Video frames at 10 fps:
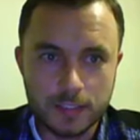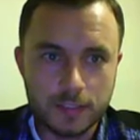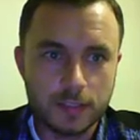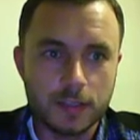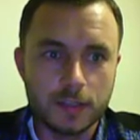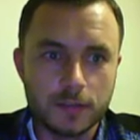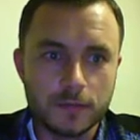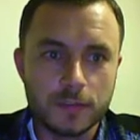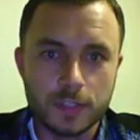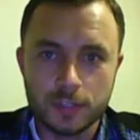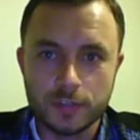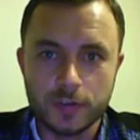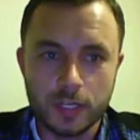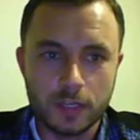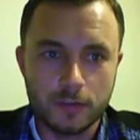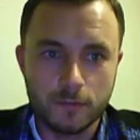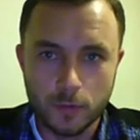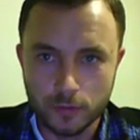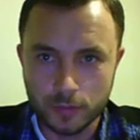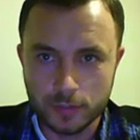list of dictionary
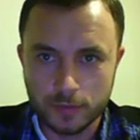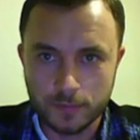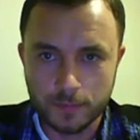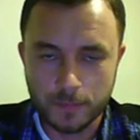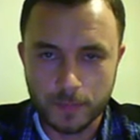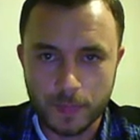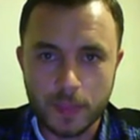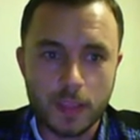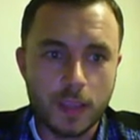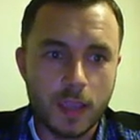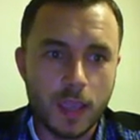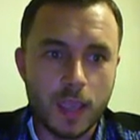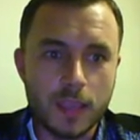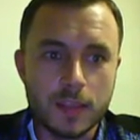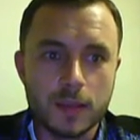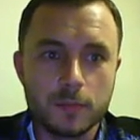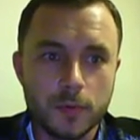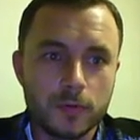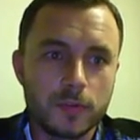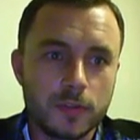folders and
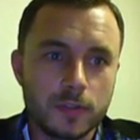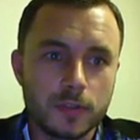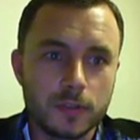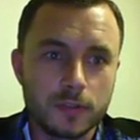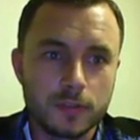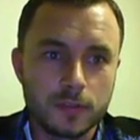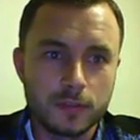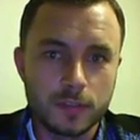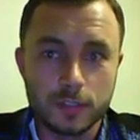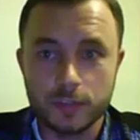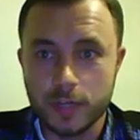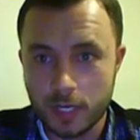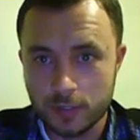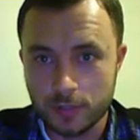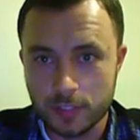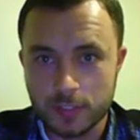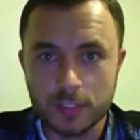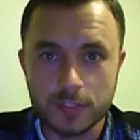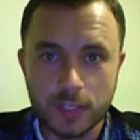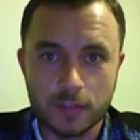then put the dictionary
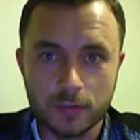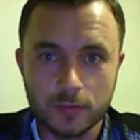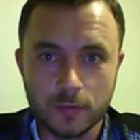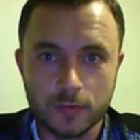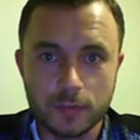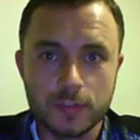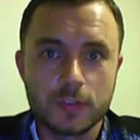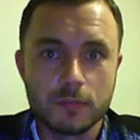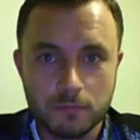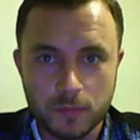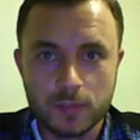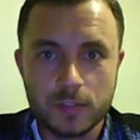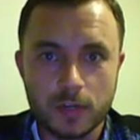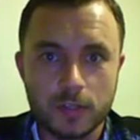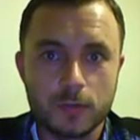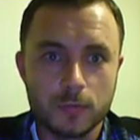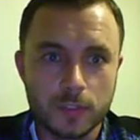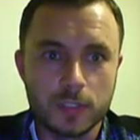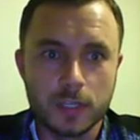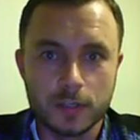entries inside those folders,
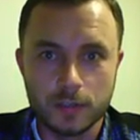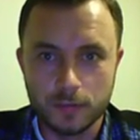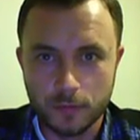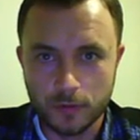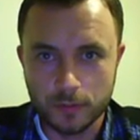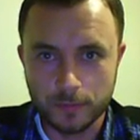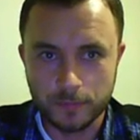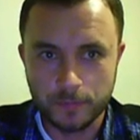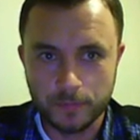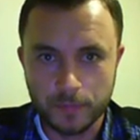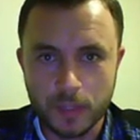starting with the letter of the folder.